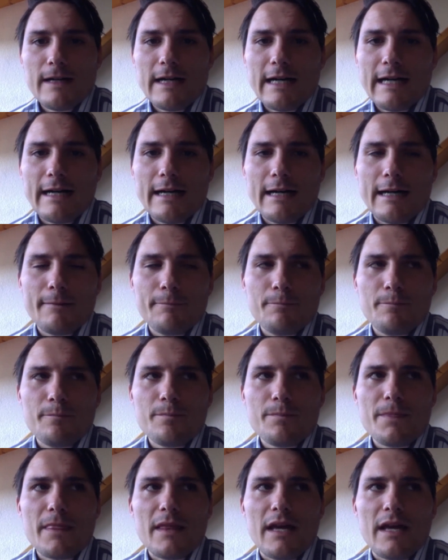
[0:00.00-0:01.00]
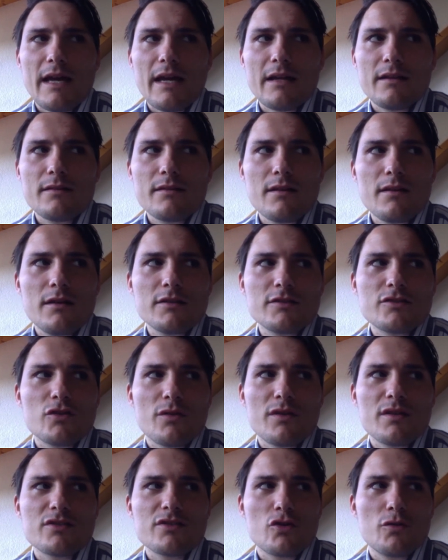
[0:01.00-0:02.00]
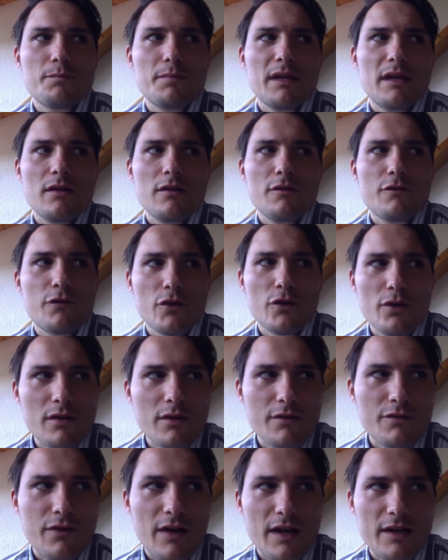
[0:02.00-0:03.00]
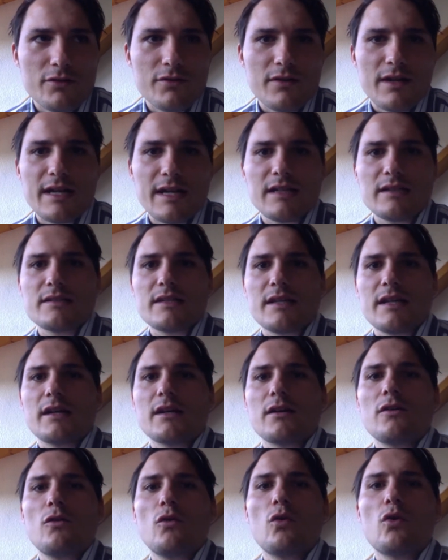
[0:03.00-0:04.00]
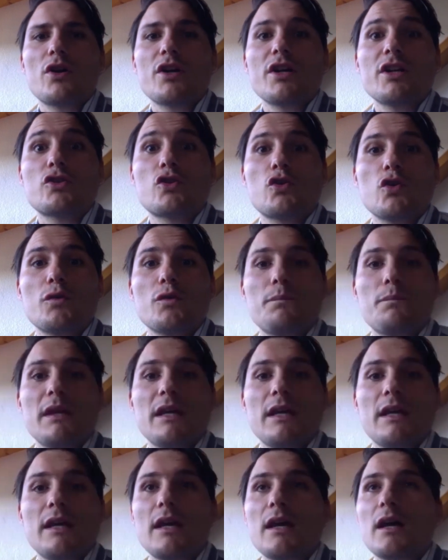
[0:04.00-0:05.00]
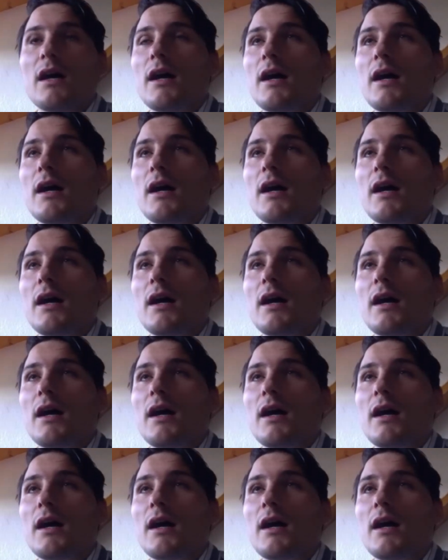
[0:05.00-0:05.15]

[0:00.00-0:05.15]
So this could be a further fundraising, or it could be